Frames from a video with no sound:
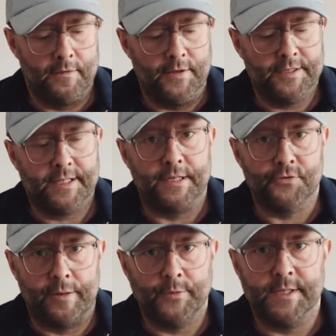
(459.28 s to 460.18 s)
This can
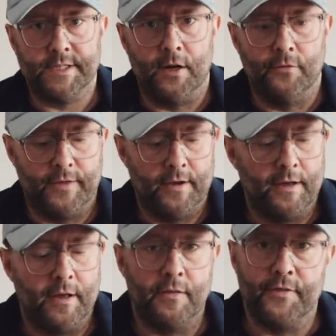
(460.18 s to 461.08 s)
stream to itself.
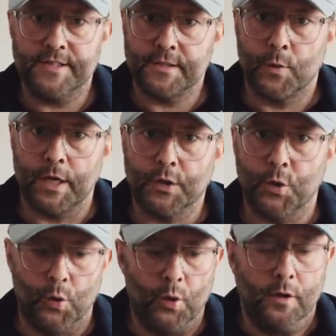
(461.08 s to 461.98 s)
This is what I
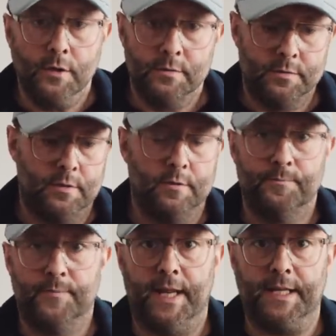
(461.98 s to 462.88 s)
call
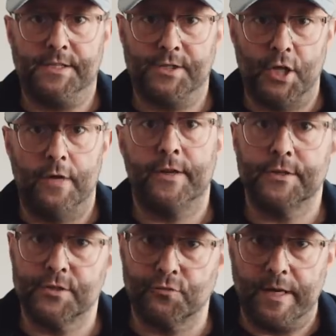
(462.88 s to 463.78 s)
a
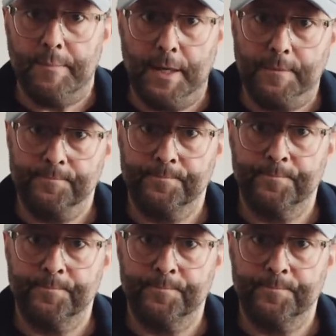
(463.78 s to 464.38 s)
server streamer.